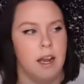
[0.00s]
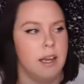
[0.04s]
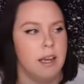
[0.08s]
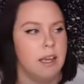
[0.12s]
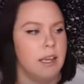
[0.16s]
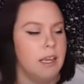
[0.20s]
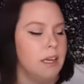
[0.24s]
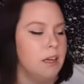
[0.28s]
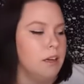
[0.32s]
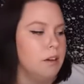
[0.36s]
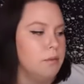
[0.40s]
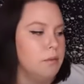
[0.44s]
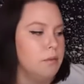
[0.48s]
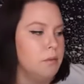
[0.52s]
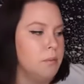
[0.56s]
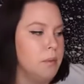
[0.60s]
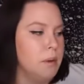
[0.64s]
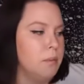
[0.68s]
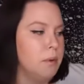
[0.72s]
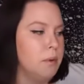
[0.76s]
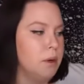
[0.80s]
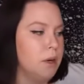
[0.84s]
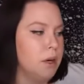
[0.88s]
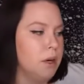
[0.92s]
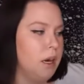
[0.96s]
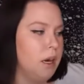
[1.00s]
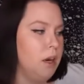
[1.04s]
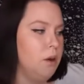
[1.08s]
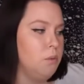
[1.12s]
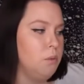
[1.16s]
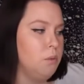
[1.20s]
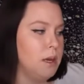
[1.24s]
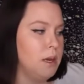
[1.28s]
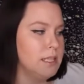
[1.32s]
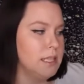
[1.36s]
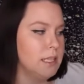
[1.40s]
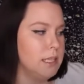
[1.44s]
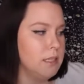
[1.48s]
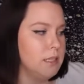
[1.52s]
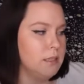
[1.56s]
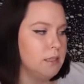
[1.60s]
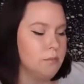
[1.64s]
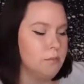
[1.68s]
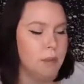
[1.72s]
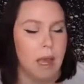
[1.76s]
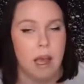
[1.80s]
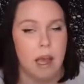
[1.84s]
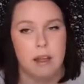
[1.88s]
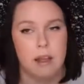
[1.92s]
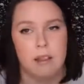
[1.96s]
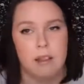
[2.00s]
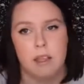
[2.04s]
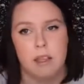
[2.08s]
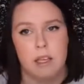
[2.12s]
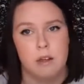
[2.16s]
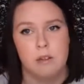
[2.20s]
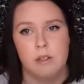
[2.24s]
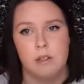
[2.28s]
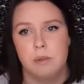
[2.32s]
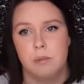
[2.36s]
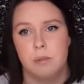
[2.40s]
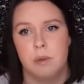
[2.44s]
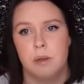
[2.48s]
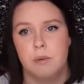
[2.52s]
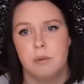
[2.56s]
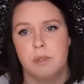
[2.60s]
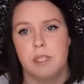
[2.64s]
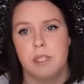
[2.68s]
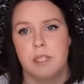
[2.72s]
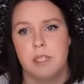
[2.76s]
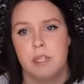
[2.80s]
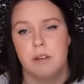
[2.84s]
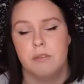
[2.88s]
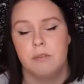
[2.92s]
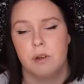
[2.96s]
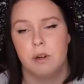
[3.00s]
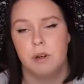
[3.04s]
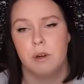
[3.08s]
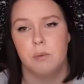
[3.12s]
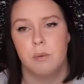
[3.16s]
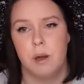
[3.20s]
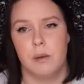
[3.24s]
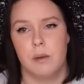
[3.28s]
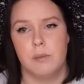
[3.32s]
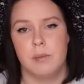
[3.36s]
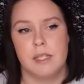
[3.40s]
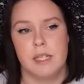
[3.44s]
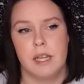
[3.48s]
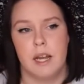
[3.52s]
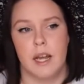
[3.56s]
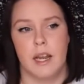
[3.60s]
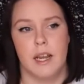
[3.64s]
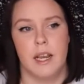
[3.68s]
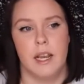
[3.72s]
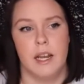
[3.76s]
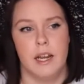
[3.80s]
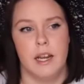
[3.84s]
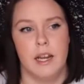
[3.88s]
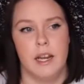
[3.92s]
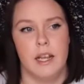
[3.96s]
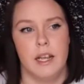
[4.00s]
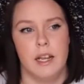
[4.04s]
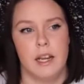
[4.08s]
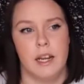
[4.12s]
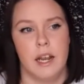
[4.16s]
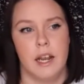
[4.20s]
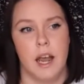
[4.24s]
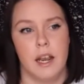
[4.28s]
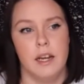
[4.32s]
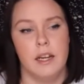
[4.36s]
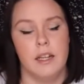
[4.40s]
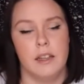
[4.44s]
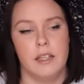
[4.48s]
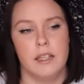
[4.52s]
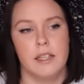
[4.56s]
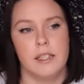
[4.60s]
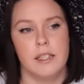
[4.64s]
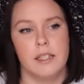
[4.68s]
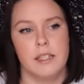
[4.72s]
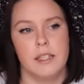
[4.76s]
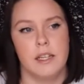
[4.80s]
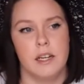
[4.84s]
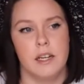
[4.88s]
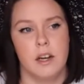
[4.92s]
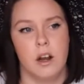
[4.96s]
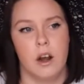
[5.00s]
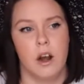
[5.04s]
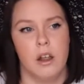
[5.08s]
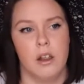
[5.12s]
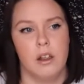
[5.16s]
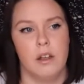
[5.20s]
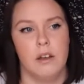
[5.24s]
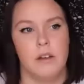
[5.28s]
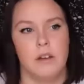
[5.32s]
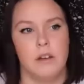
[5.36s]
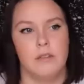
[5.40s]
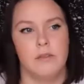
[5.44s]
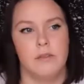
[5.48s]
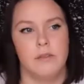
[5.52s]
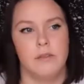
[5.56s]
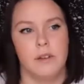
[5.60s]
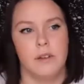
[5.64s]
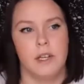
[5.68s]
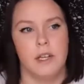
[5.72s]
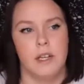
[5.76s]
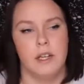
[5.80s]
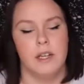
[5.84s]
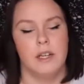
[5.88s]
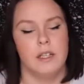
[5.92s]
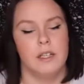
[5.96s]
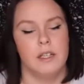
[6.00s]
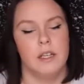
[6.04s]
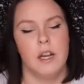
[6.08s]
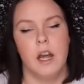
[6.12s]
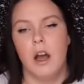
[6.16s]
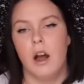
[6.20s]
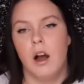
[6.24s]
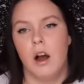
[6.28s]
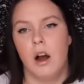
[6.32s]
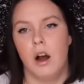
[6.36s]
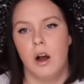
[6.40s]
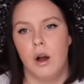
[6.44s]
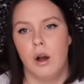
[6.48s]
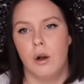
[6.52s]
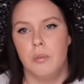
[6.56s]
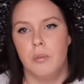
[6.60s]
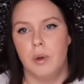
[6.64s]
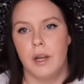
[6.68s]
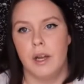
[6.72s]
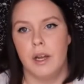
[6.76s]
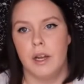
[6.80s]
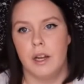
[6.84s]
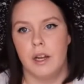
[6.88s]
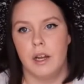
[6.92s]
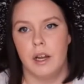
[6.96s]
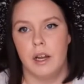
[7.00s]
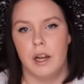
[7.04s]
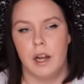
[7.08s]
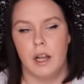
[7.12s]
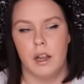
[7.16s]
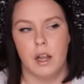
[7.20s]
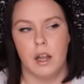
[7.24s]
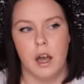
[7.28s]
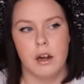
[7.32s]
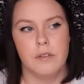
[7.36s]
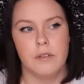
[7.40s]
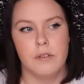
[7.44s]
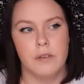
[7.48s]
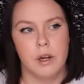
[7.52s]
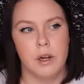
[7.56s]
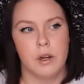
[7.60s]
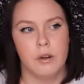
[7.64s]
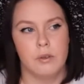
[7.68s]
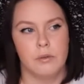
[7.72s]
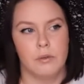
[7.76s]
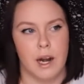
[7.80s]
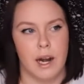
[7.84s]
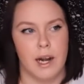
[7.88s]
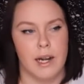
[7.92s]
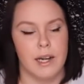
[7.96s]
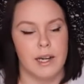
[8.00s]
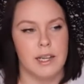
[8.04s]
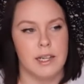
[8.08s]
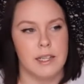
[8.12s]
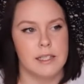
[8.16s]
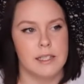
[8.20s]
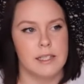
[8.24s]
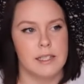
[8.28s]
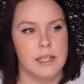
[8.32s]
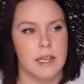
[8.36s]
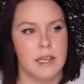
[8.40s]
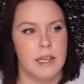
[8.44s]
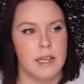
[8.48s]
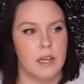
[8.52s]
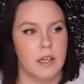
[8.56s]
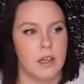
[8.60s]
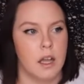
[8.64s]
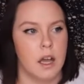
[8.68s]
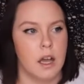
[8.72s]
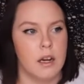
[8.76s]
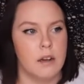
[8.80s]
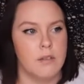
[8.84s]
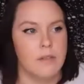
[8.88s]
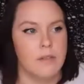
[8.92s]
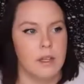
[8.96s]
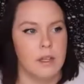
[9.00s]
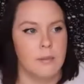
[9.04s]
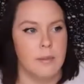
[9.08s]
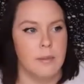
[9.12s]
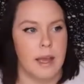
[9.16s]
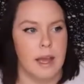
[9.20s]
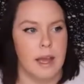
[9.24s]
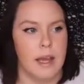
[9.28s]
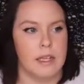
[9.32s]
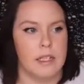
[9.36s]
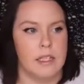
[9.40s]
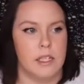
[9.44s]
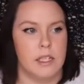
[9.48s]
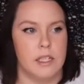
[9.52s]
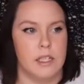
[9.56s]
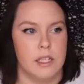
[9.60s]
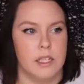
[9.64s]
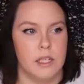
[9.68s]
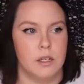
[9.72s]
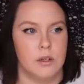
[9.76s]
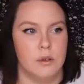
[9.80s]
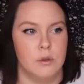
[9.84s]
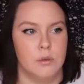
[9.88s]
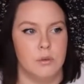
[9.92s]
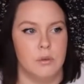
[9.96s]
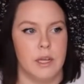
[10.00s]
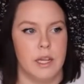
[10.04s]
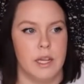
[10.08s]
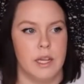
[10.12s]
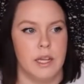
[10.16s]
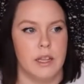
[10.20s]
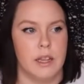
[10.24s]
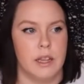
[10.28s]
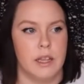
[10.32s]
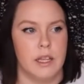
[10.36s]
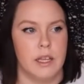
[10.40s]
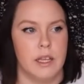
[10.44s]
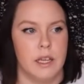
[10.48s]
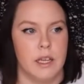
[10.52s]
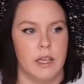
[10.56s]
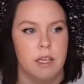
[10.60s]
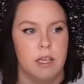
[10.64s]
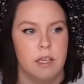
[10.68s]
I can't remember. It wasn't Pathios, but it was a different website. And it kind of listed all of, not all, but a lot of her writings. And a lot of them had to deal with.